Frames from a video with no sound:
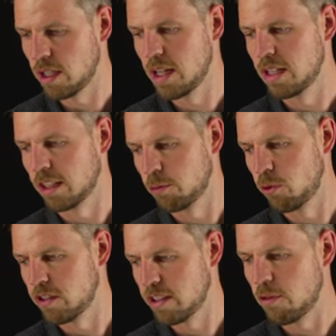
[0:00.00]
and
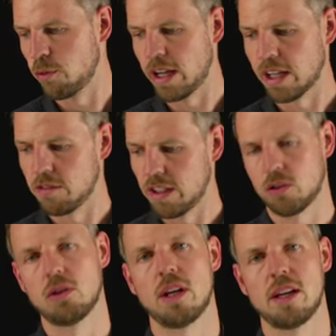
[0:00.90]
express every
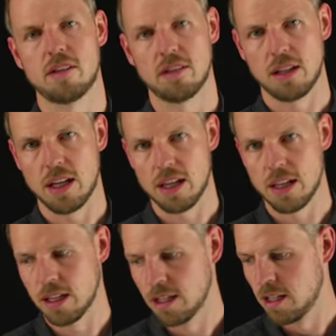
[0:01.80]
eigenvector as a